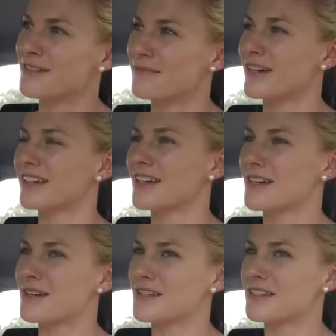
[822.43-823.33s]
But
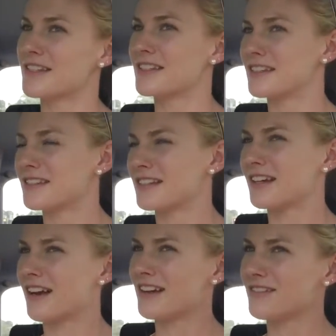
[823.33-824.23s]
yeah, it's
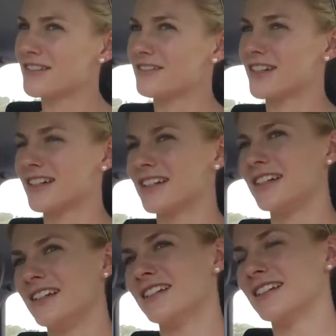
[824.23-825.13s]
kind of a
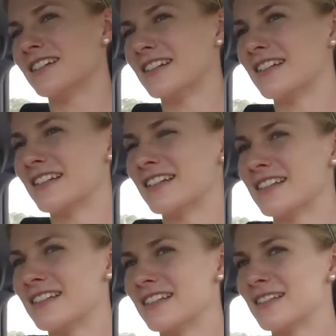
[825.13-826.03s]
very, I guess,
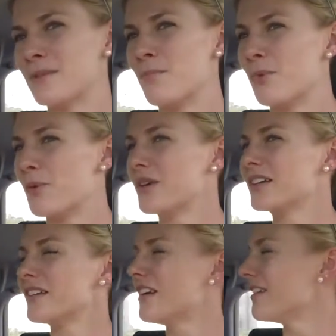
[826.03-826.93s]
boring
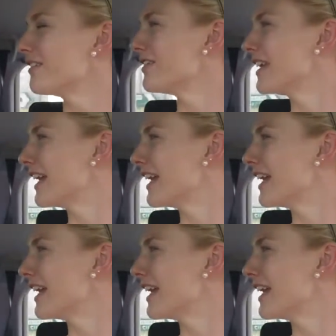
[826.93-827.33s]
life in